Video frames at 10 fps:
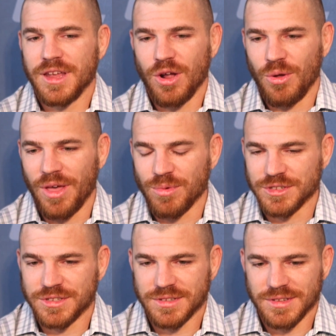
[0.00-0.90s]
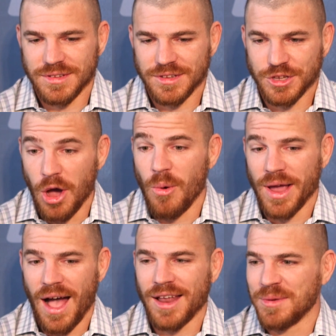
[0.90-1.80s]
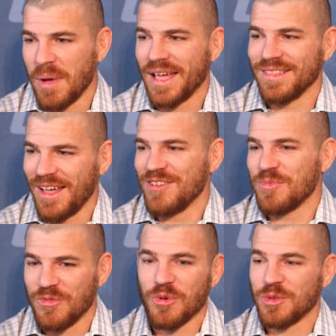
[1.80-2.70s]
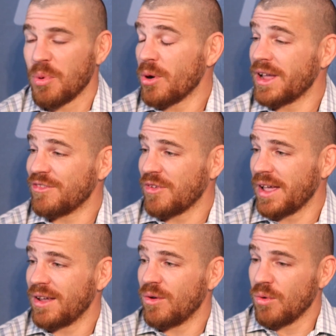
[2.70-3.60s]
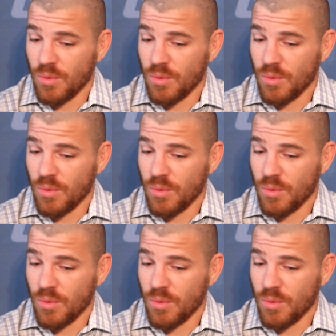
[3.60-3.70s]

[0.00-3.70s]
you know, that was going on in my life before the Poirier fight